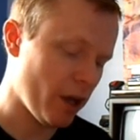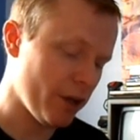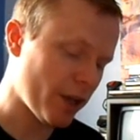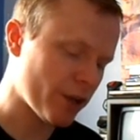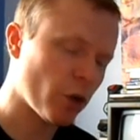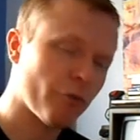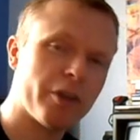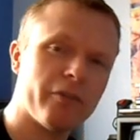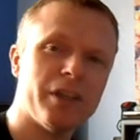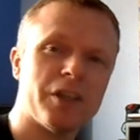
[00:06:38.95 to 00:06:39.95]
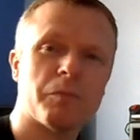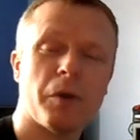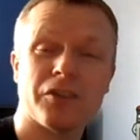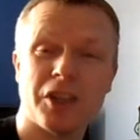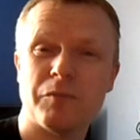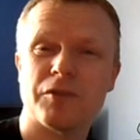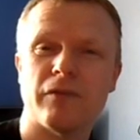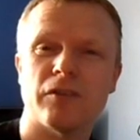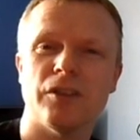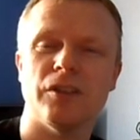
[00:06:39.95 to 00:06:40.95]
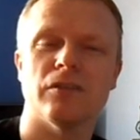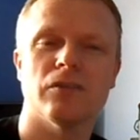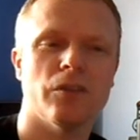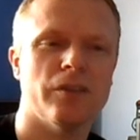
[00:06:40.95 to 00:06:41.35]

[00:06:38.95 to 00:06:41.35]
This actually got re-released by Team 17